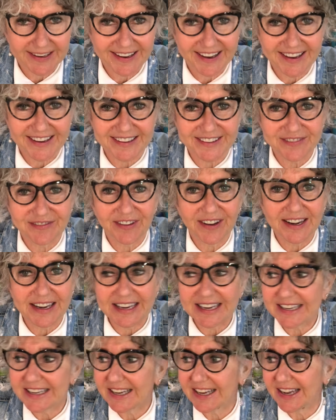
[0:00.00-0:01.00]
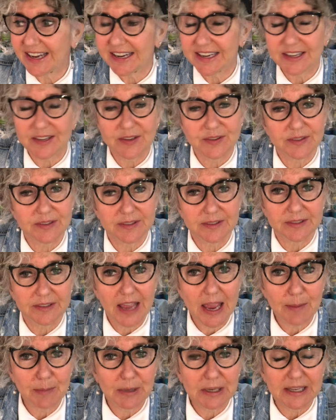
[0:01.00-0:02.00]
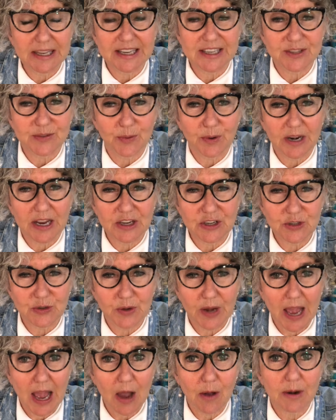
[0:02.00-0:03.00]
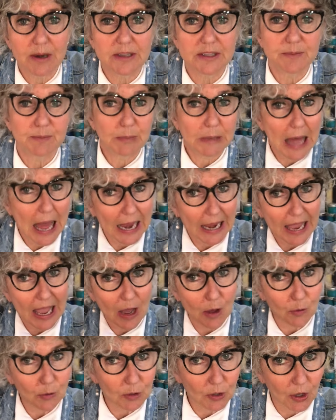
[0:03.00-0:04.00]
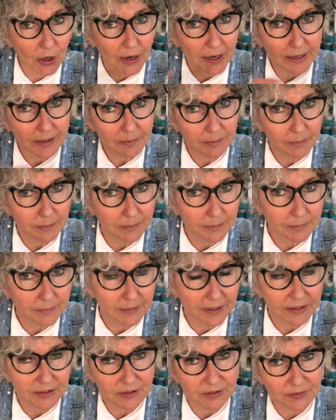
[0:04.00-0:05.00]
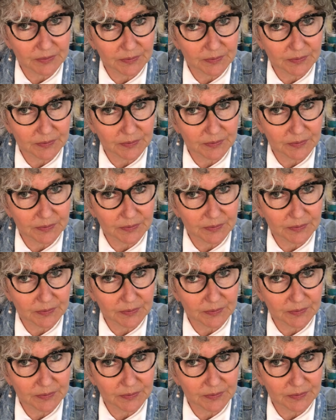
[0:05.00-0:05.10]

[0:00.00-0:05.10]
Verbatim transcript: And funny, it kind of emulates what I do now. It's black outline. Like,